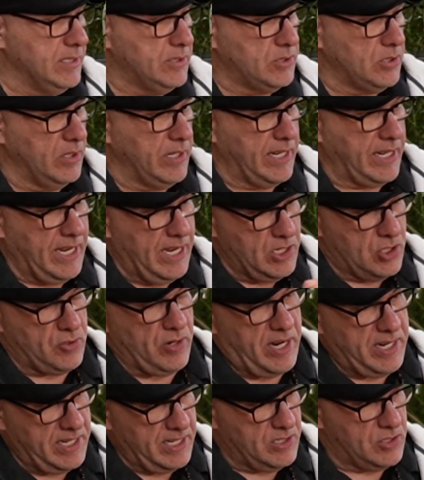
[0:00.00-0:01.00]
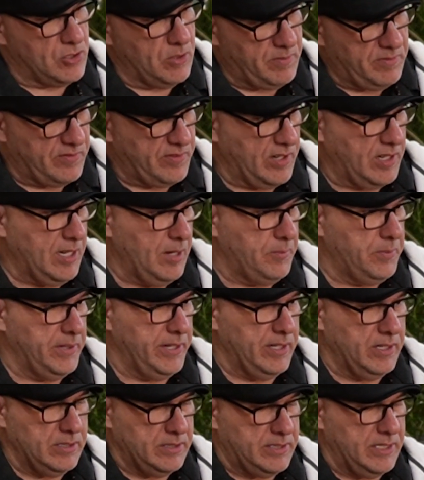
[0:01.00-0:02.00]
So like, I tried to get sober for a couple of
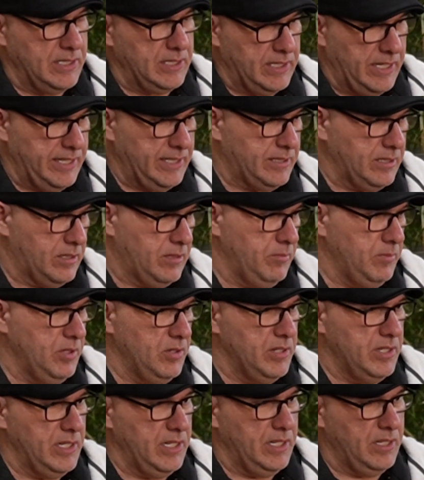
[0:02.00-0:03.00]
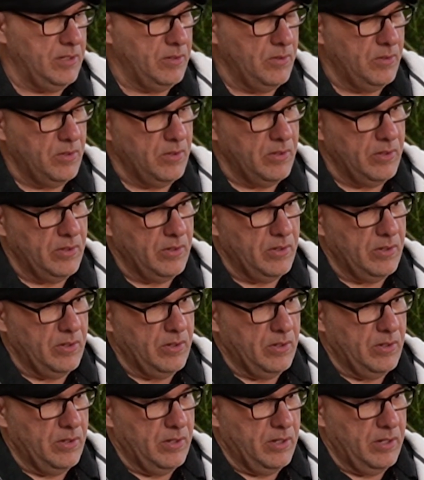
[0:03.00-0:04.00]
years, didn't like the community,
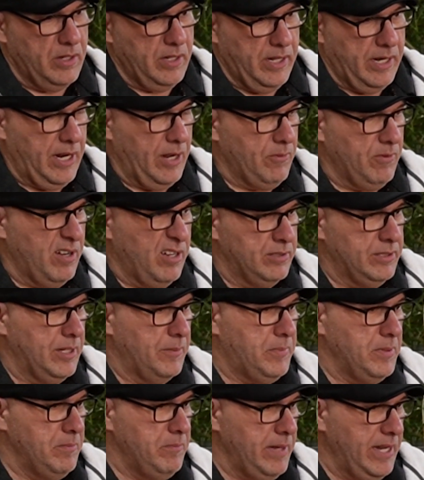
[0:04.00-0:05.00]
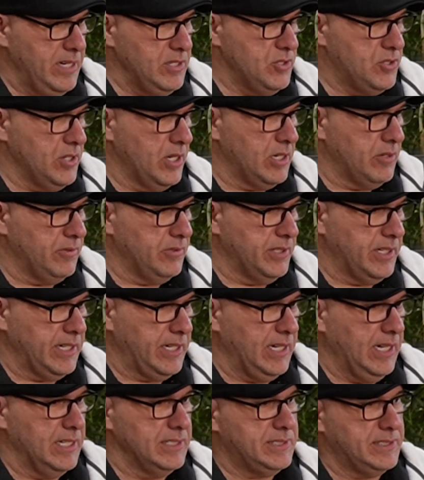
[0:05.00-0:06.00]
and I wound up in Maine General in
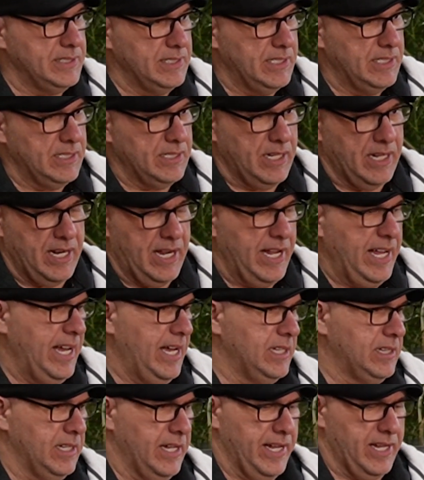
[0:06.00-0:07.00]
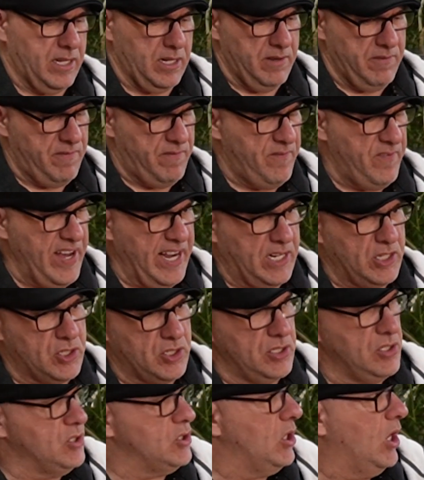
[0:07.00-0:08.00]
Augusta, and I had like
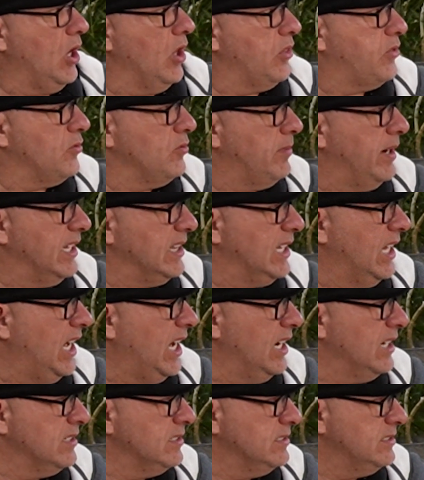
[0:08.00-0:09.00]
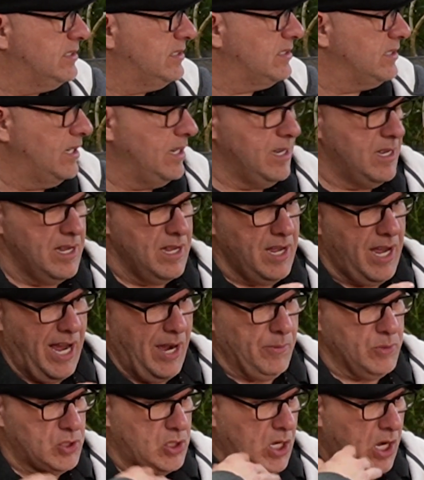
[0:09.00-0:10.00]
infections all through my lungs. I
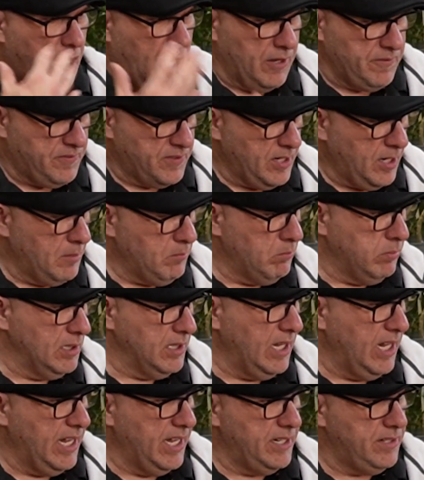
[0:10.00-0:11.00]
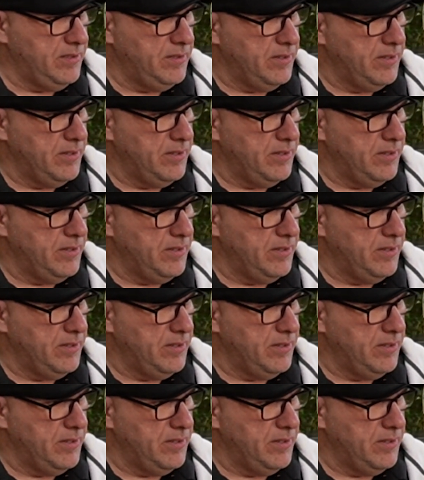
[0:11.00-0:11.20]
was coughing up blood.